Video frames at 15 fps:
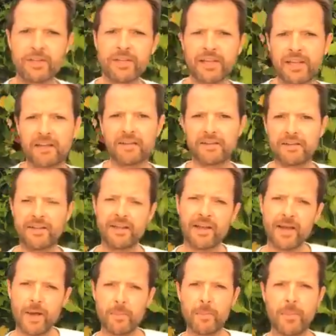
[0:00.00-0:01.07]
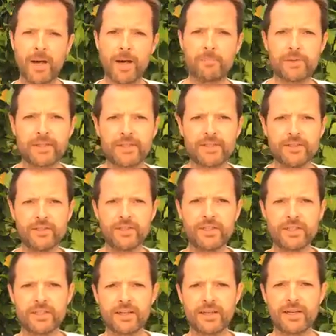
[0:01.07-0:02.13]
I'm happy to do it.
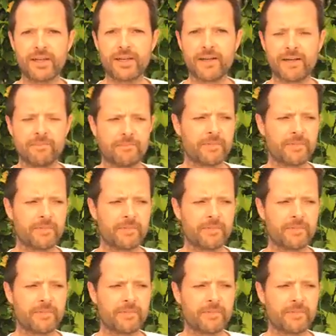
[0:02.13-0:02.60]
So